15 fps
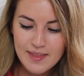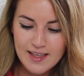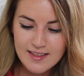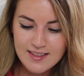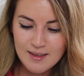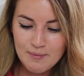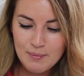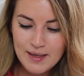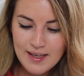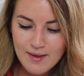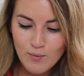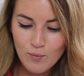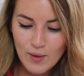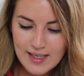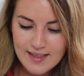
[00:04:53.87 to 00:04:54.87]
it's a
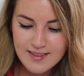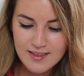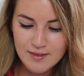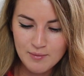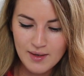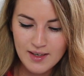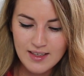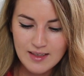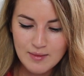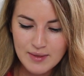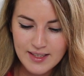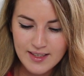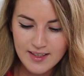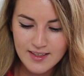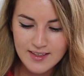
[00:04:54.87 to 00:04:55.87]
complete waste of money
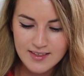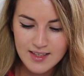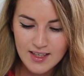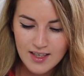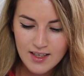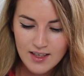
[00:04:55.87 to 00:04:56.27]
because,